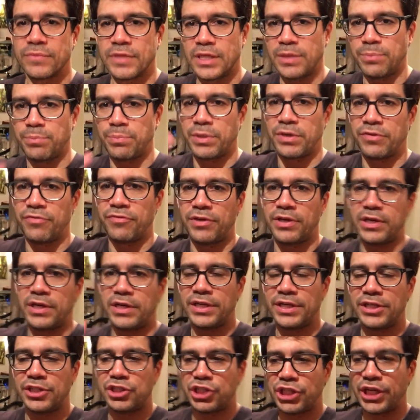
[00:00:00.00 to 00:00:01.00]
He
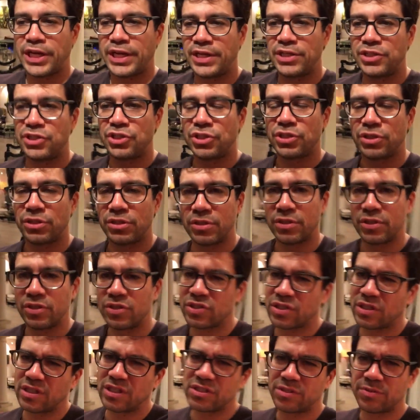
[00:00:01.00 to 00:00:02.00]
pivoted, he changed.
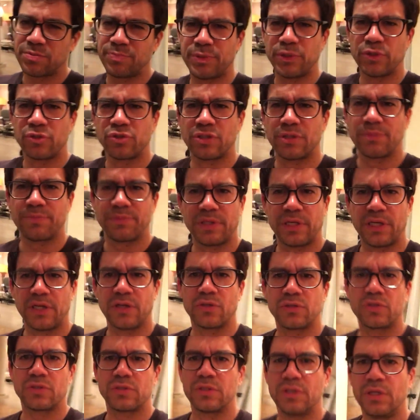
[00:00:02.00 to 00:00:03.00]
He said, let's build something
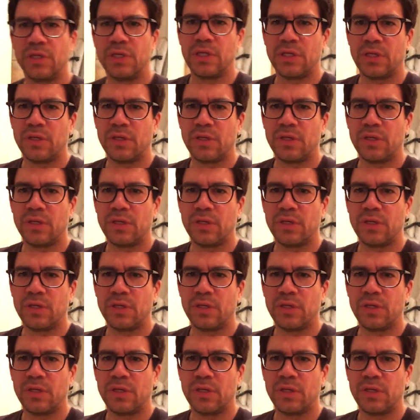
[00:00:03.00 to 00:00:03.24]
else.